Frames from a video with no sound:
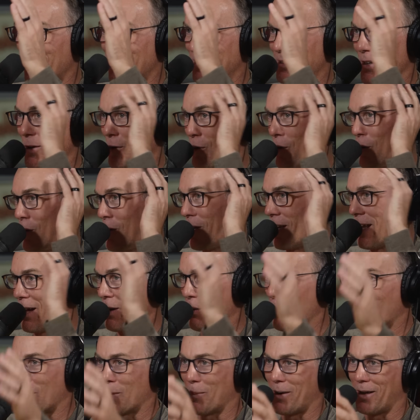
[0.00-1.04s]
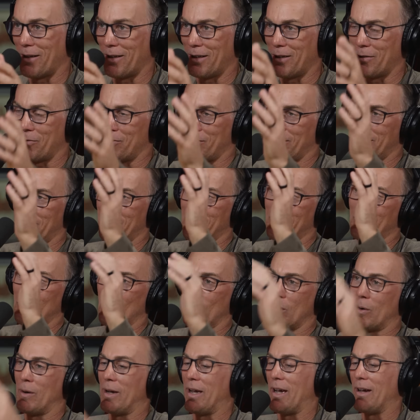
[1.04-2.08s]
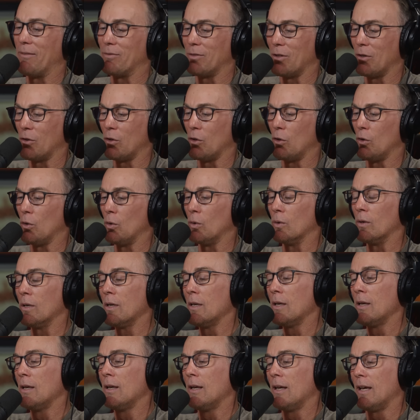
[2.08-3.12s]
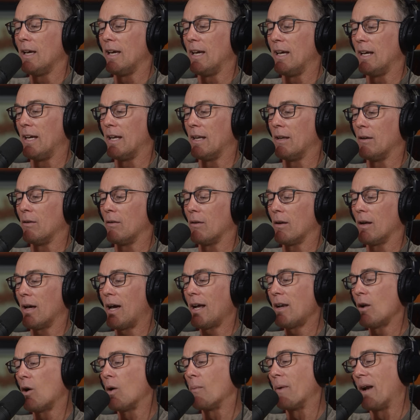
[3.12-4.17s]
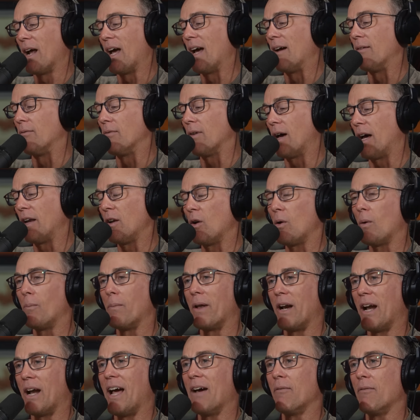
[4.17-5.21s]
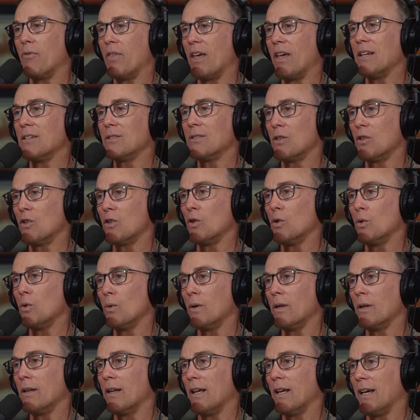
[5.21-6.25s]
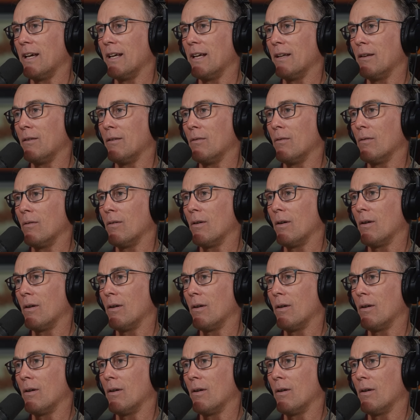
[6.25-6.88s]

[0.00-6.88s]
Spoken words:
need to do today? Where am I lifting? What do I have to do? And I know I'm going to have things to do and